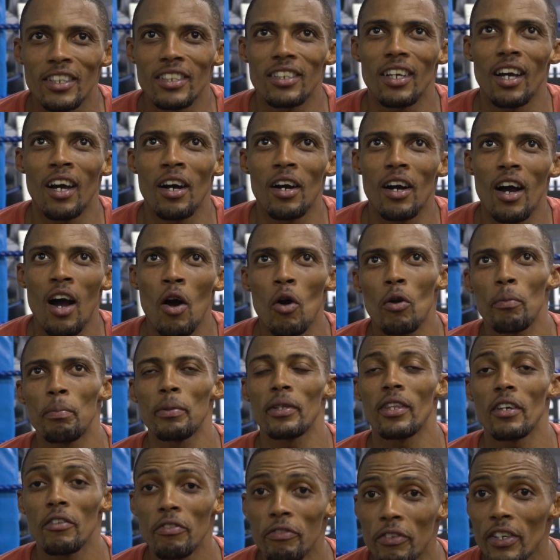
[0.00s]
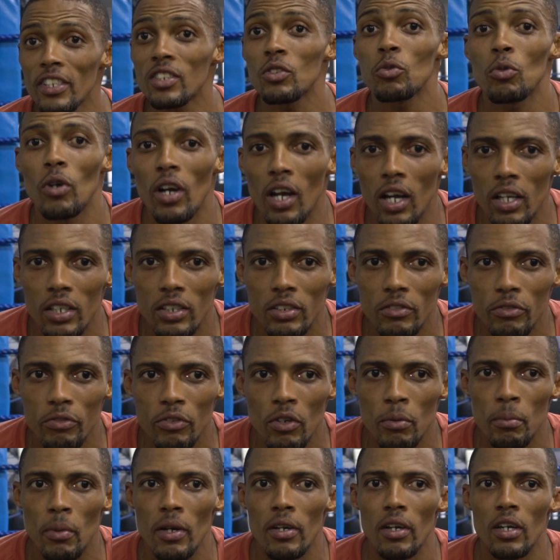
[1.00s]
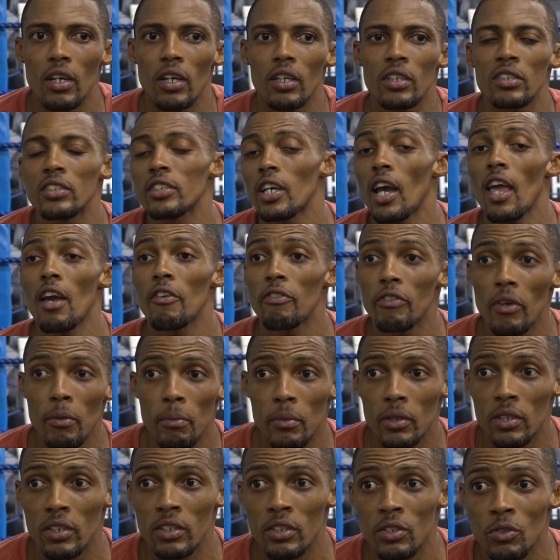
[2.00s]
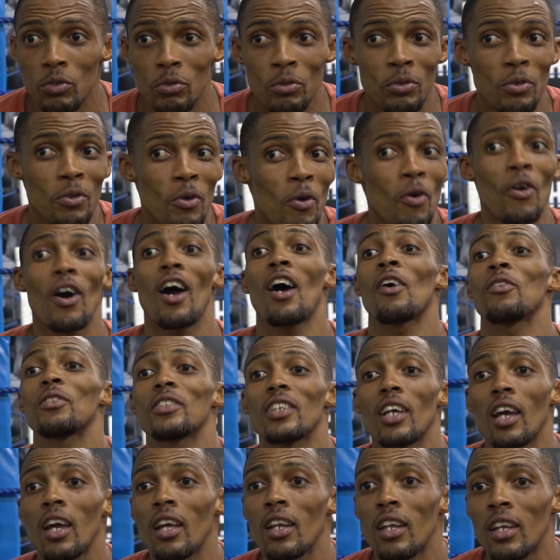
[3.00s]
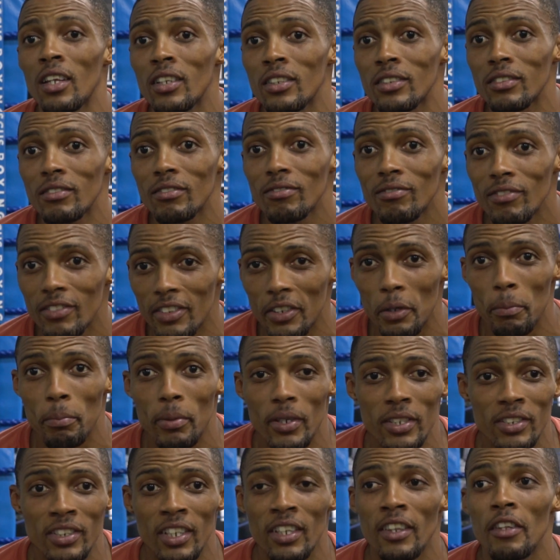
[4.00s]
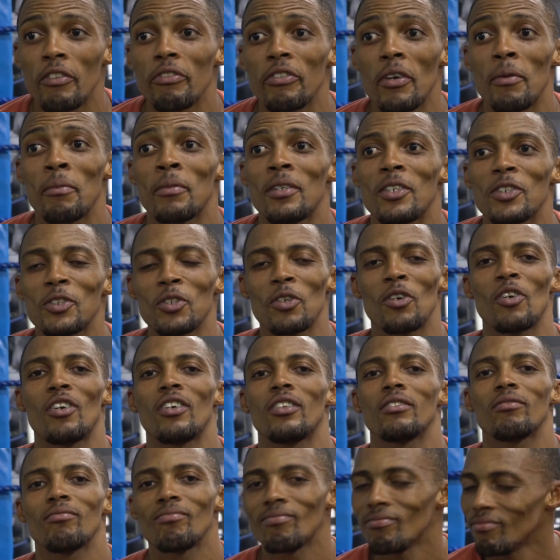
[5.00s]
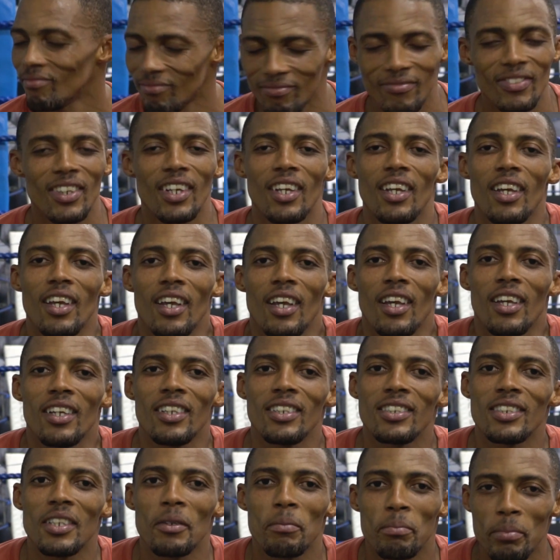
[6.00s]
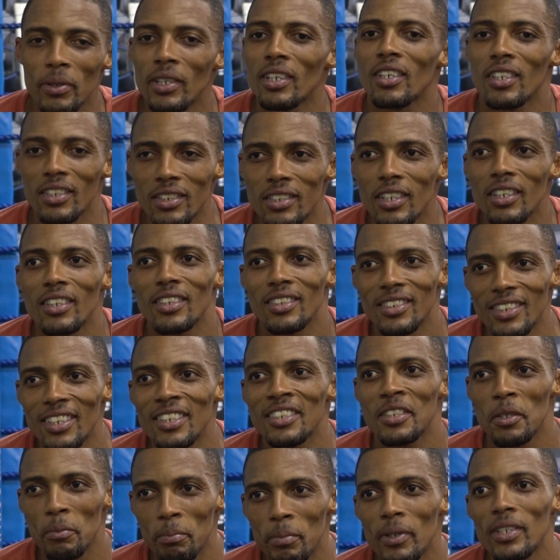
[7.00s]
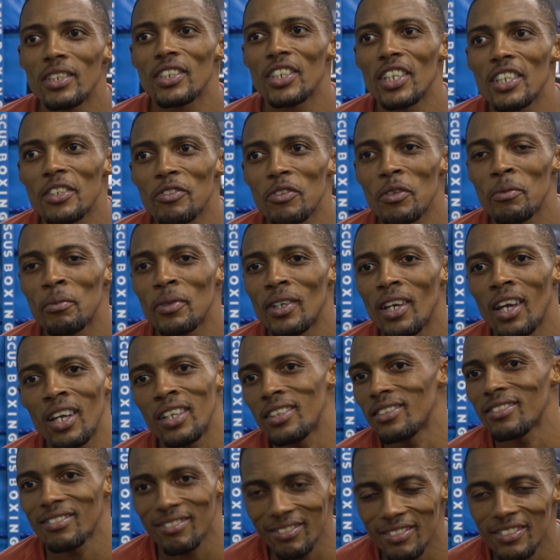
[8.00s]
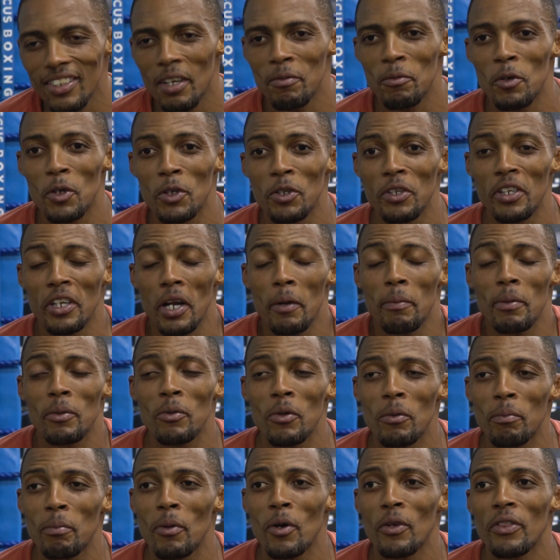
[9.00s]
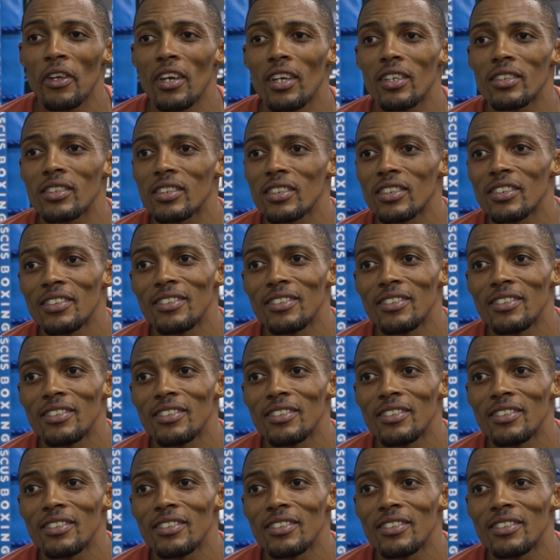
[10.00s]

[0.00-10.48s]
I will be the first one from my entire family to go outside and represent the family. So it's a big chance for me, and I'm going to grab it with both hands.